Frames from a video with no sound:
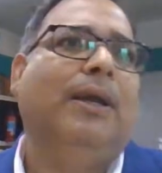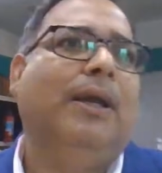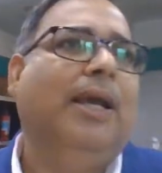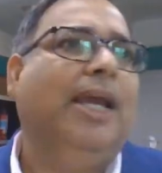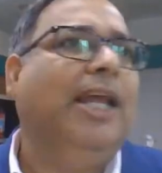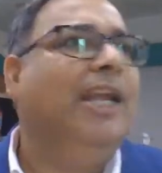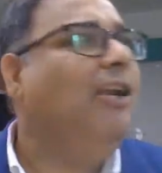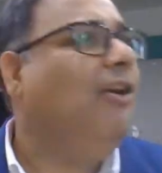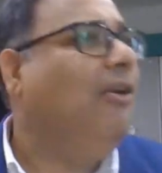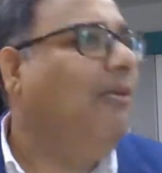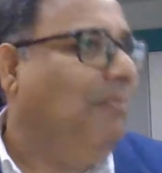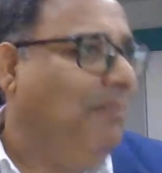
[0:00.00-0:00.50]

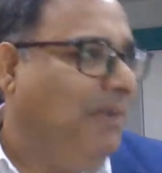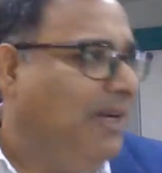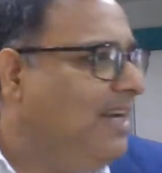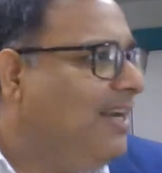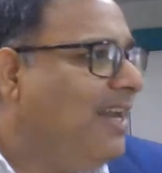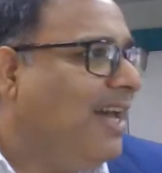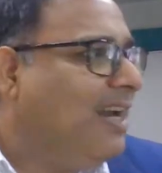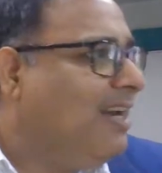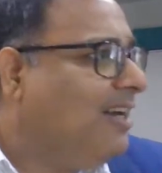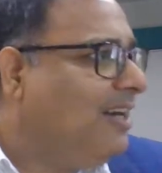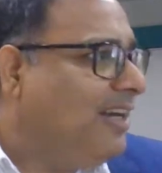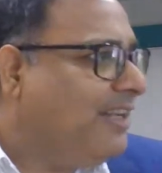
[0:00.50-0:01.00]
in complete
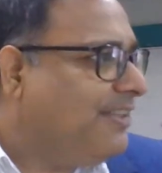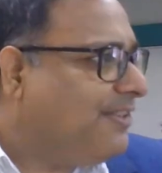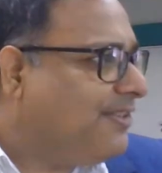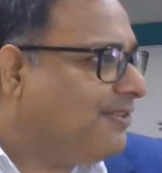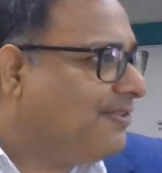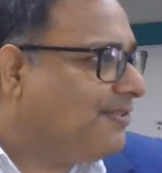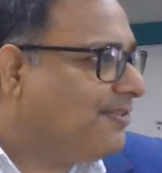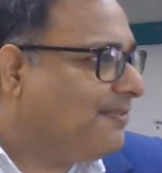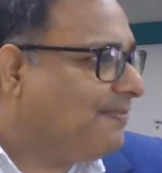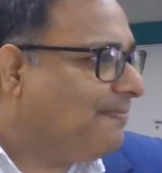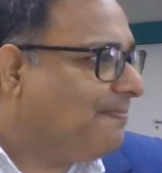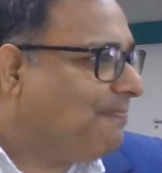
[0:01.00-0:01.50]

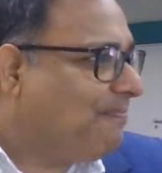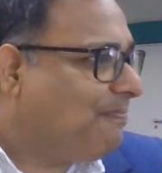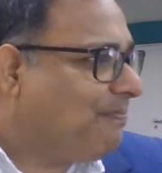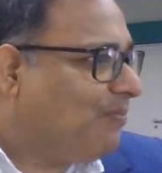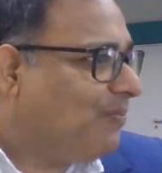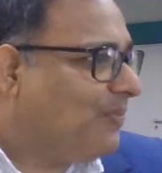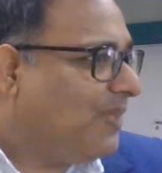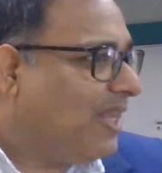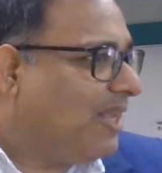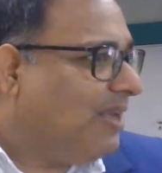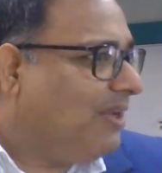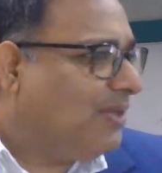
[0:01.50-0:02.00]
darkness?
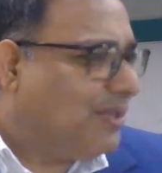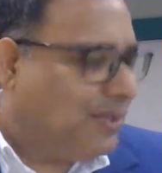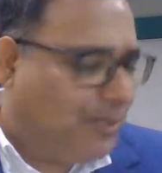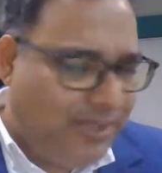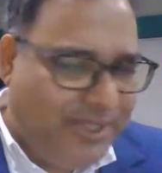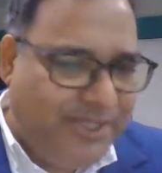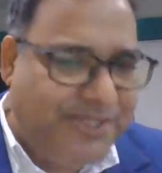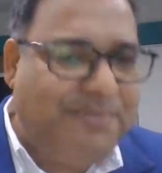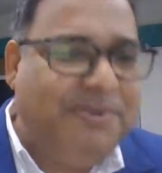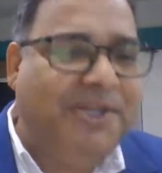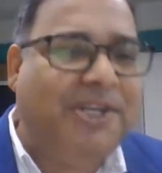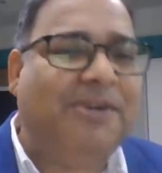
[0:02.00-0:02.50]
So
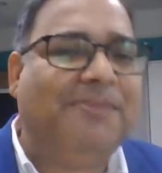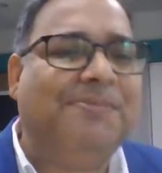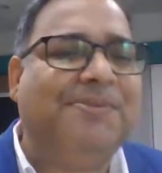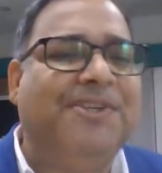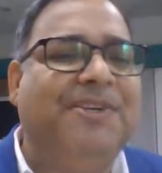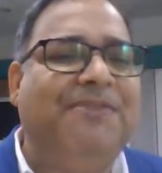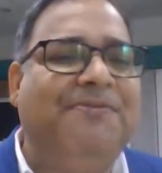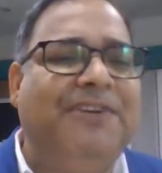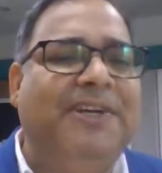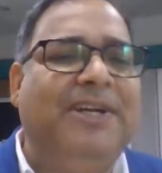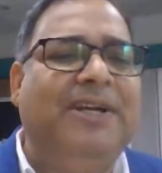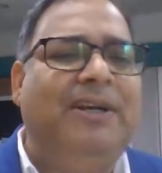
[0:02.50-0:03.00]
this becomes
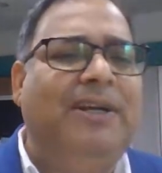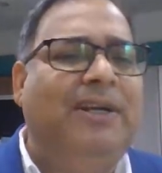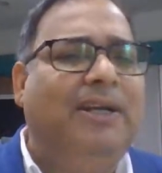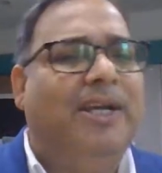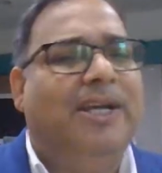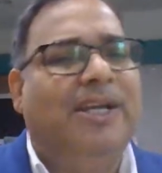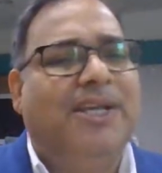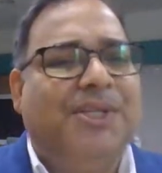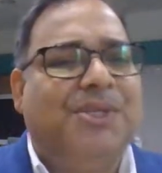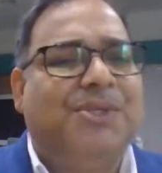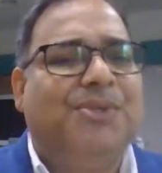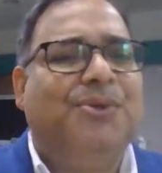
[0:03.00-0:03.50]
difficult.
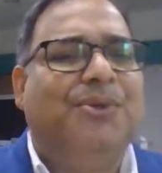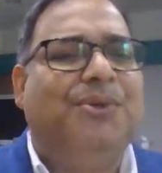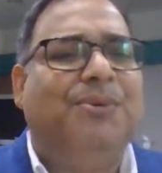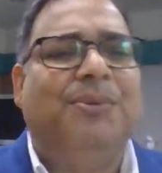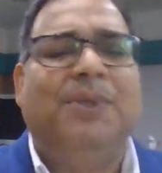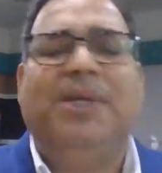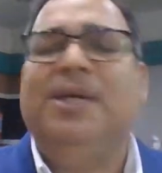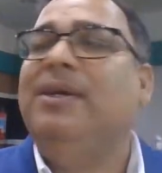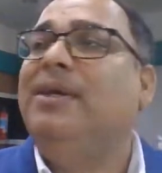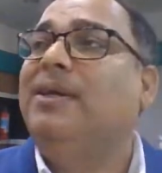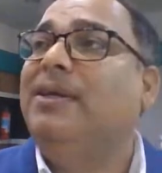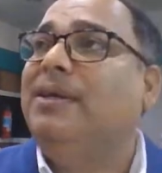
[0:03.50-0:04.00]

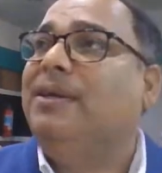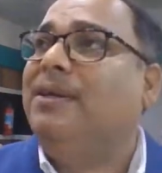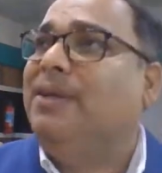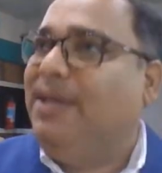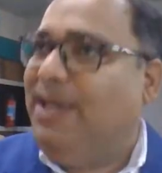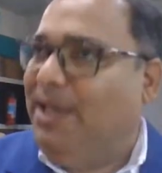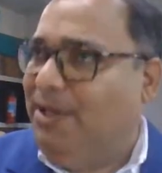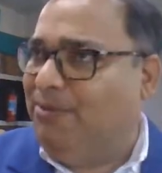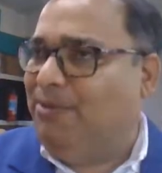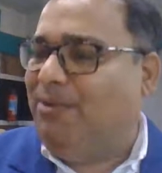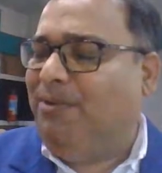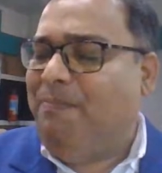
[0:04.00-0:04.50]
So,
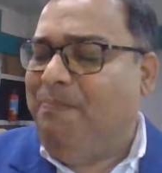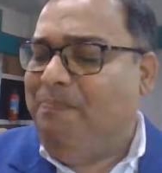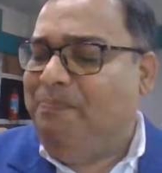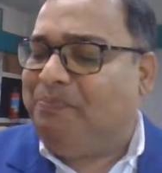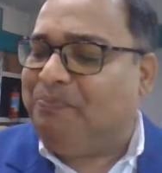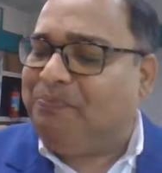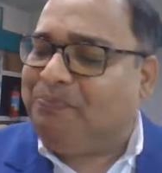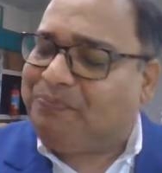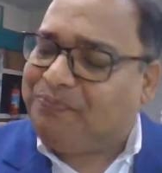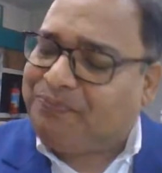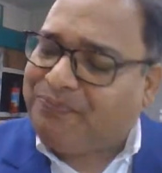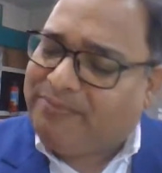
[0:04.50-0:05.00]

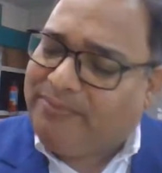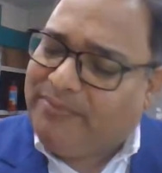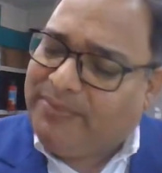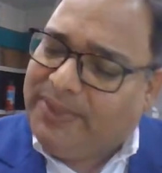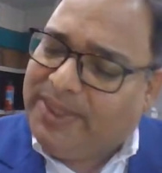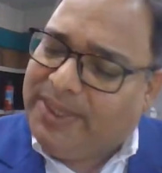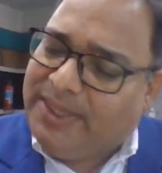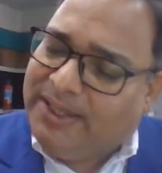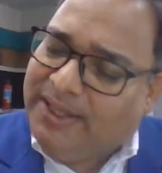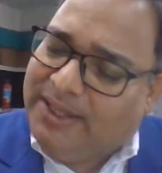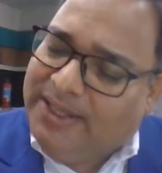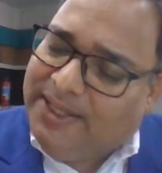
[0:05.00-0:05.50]

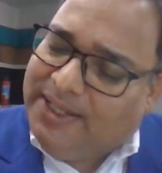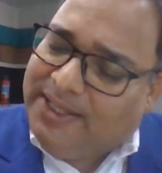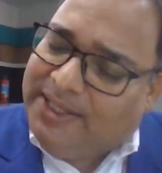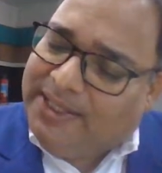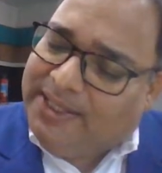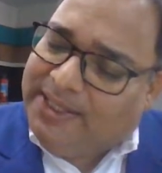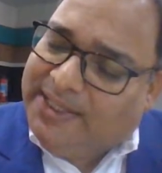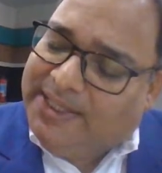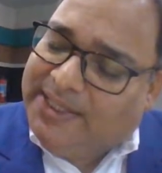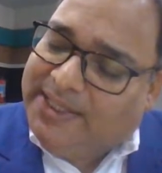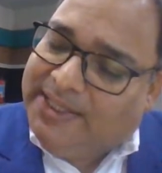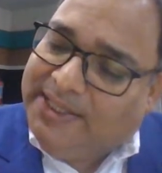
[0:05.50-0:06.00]

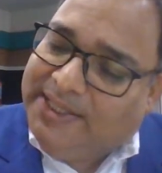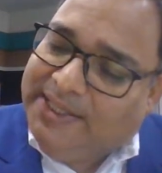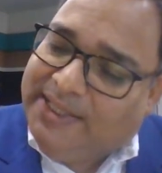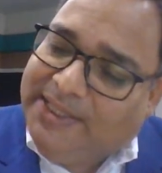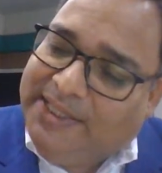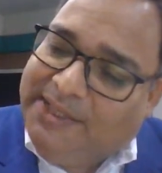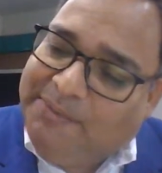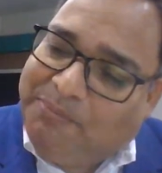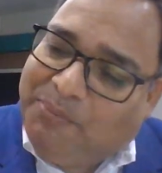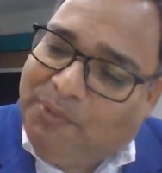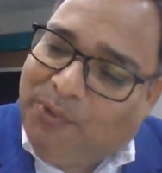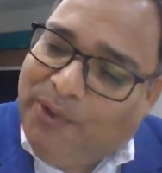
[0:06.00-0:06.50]

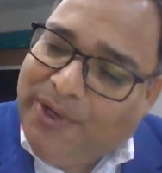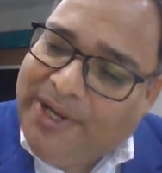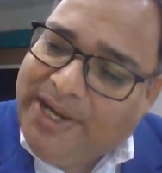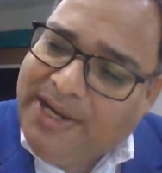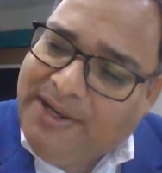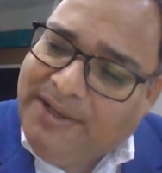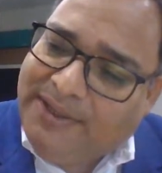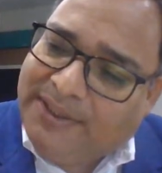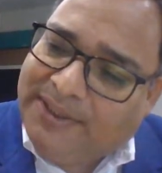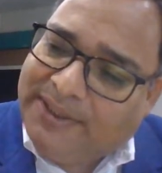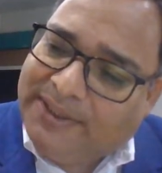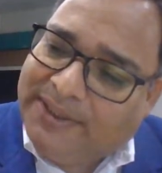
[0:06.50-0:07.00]
the
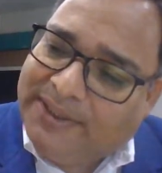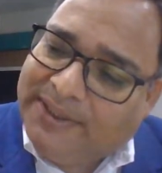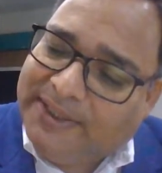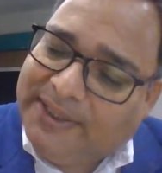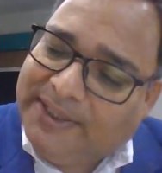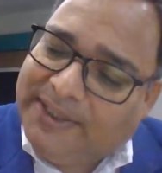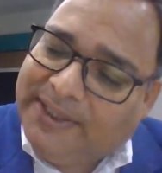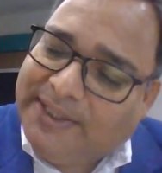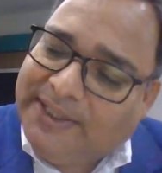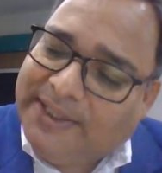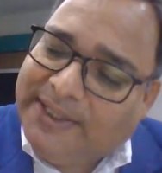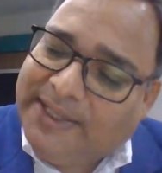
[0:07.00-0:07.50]
poet
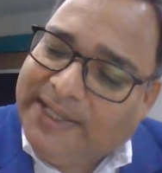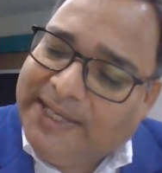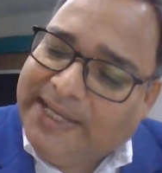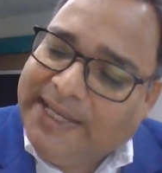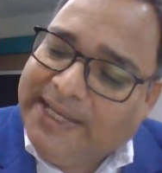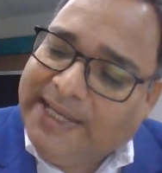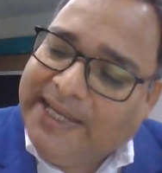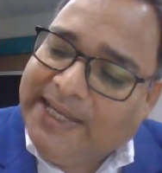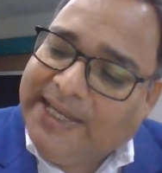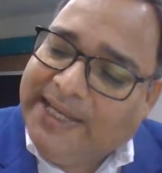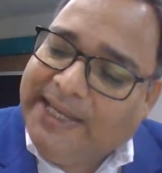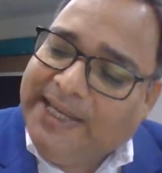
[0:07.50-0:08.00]

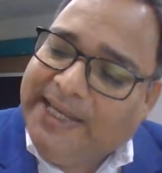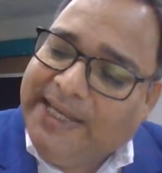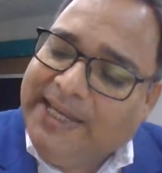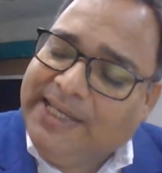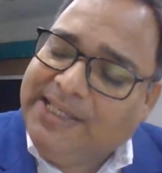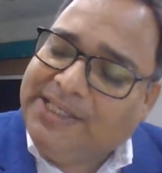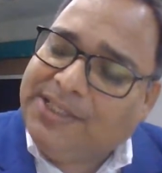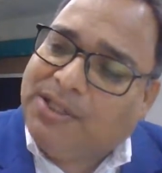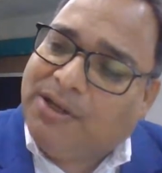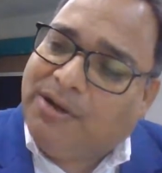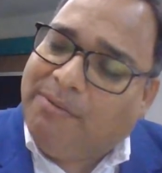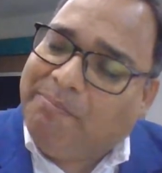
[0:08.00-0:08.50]

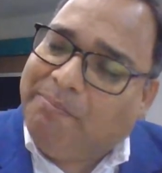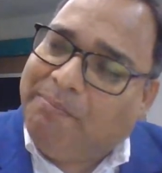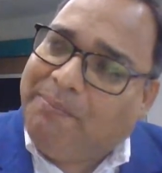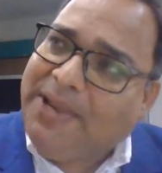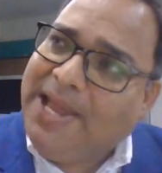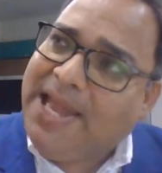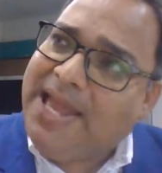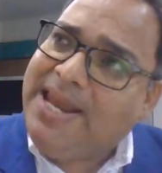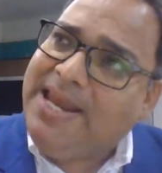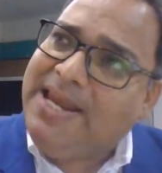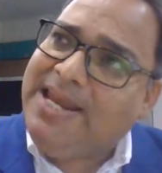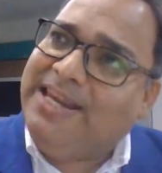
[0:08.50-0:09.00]
is
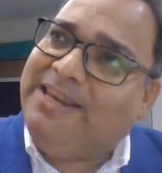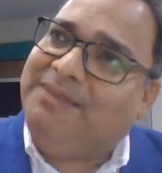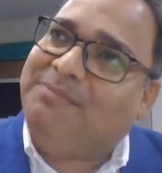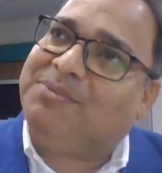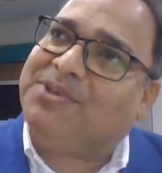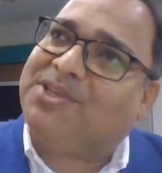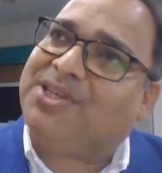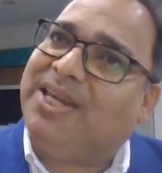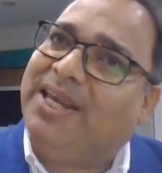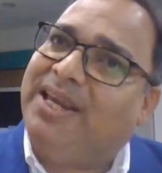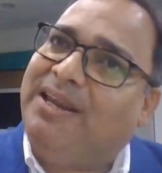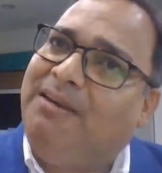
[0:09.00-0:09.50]
comparing
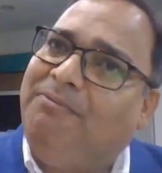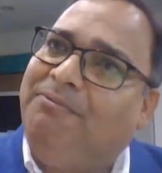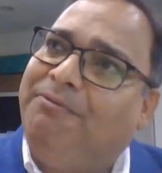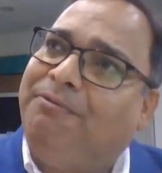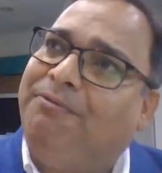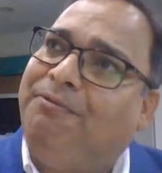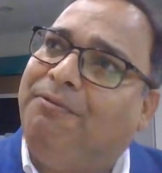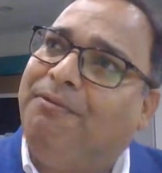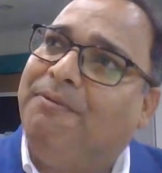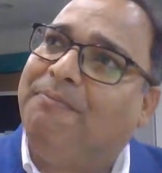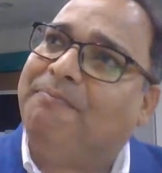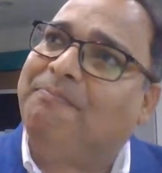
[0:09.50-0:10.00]

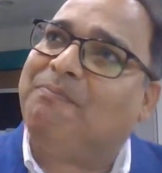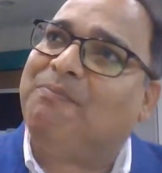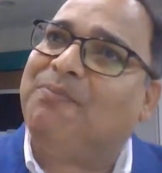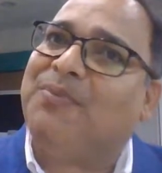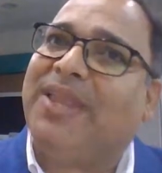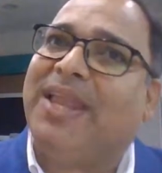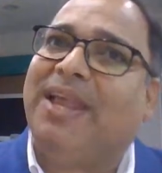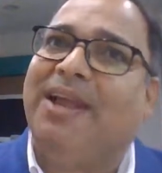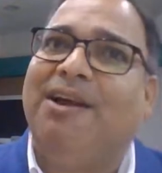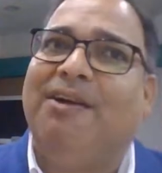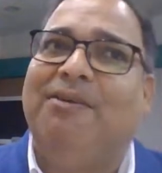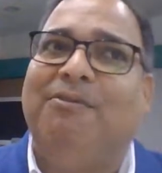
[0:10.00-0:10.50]
himself
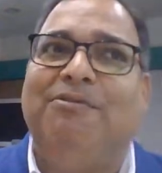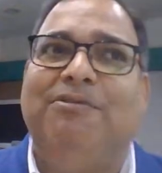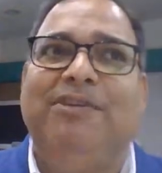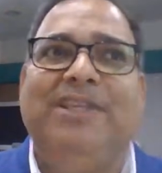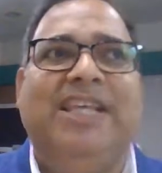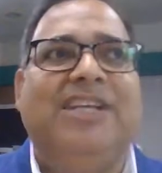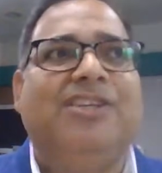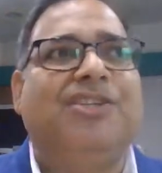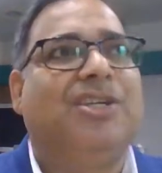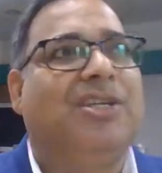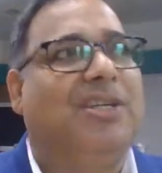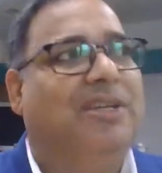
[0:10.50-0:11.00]

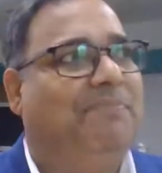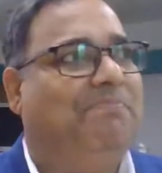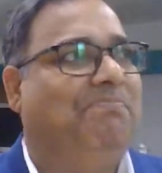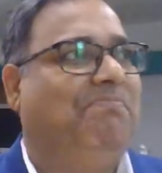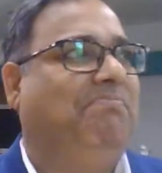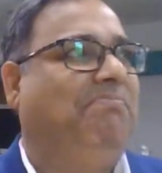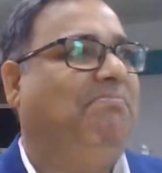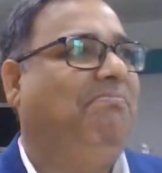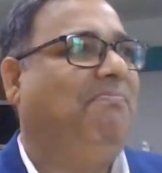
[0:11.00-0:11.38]
with a ship.